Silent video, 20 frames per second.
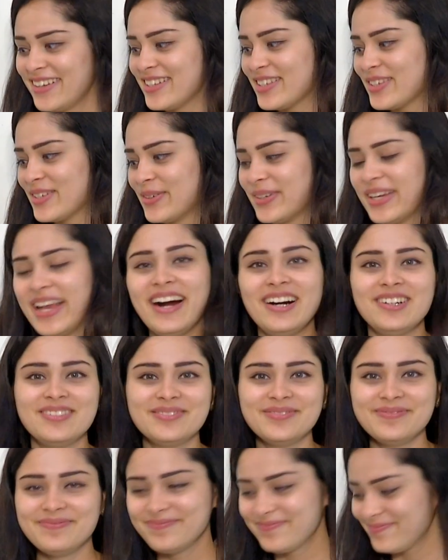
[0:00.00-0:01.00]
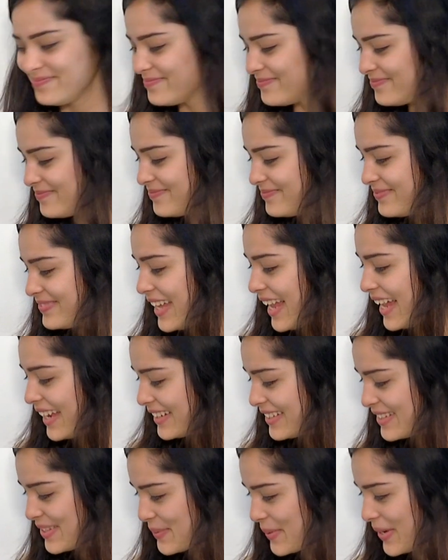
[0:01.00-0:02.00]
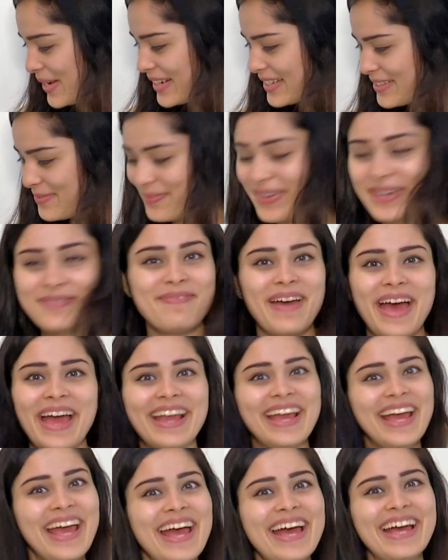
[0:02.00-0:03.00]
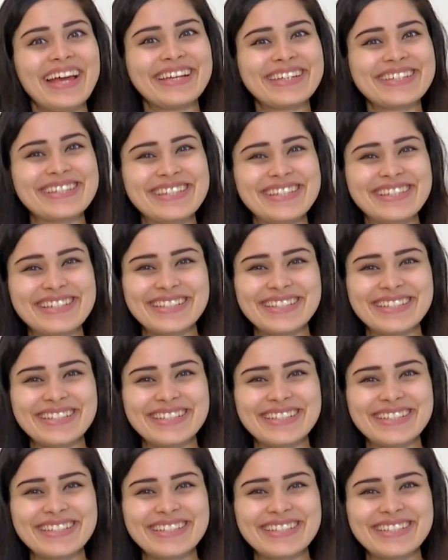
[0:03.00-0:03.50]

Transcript: So yeah, that is what my bag has.